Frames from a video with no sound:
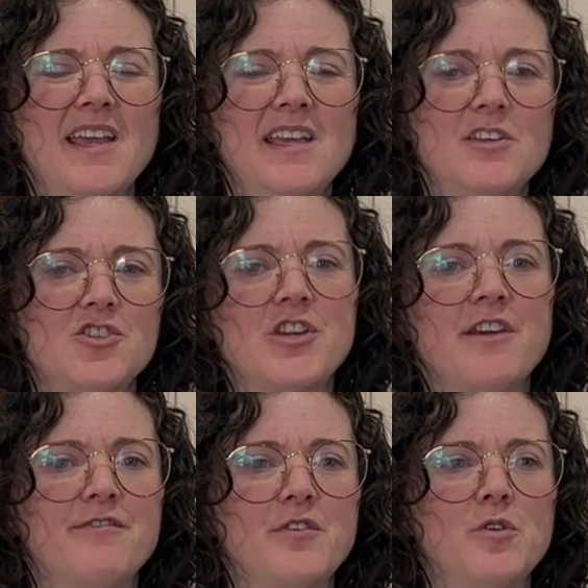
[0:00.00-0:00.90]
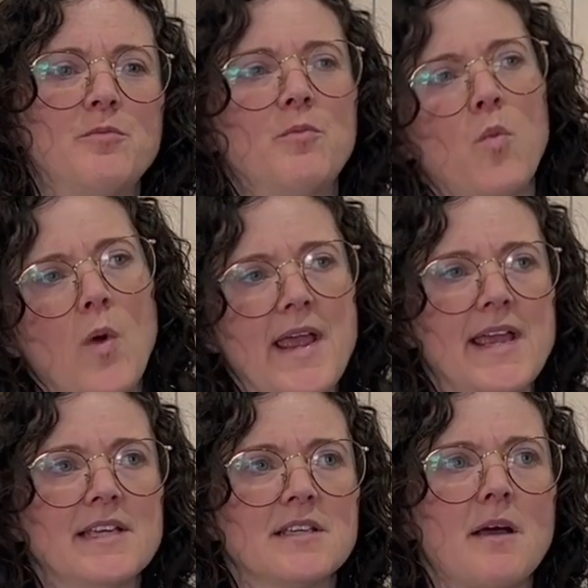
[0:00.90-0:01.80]
each day of food
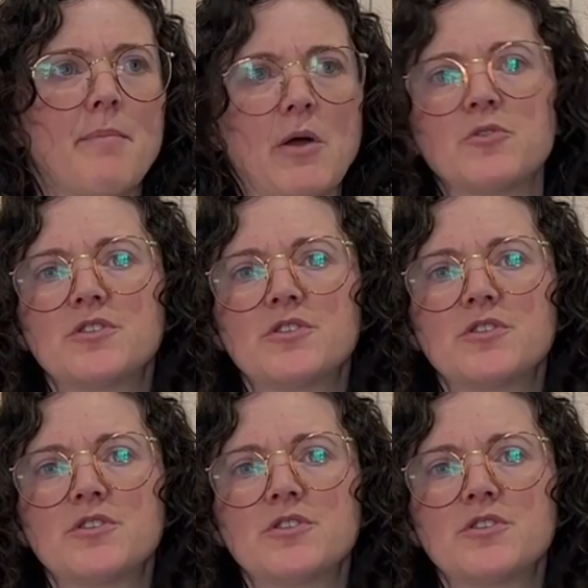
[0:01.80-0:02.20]
weighs about